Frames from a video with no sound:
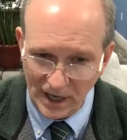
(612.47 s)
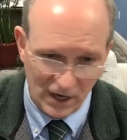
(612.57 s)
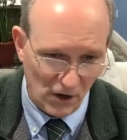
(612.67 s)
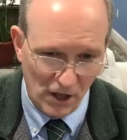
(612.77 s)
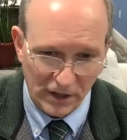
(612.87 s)

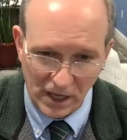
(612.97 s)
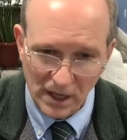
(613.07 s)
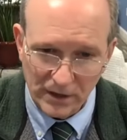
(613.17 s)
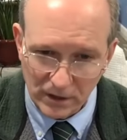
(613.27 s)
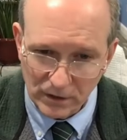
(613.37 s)
and all the
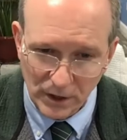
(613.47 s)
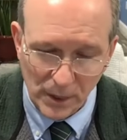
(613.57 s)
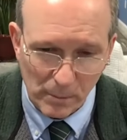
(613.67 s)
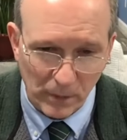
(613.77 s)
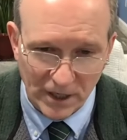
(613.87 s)
other
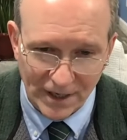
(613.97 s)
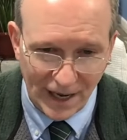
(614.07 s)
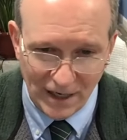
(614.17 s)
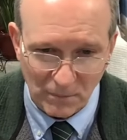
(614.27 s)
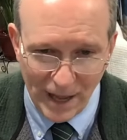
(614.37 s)

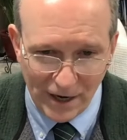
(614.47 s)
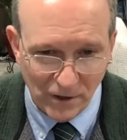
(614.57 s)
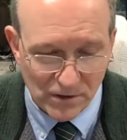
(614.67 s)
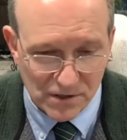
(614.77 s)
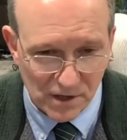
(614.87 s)
mundane
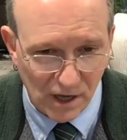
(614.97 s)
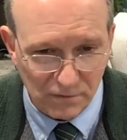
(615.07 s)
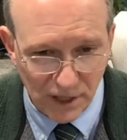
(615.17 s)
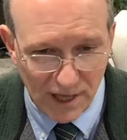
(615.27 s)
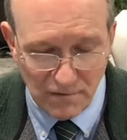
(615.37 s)
matters
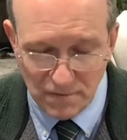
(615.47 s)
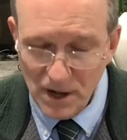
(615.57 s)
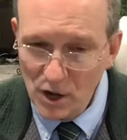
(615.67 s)
of life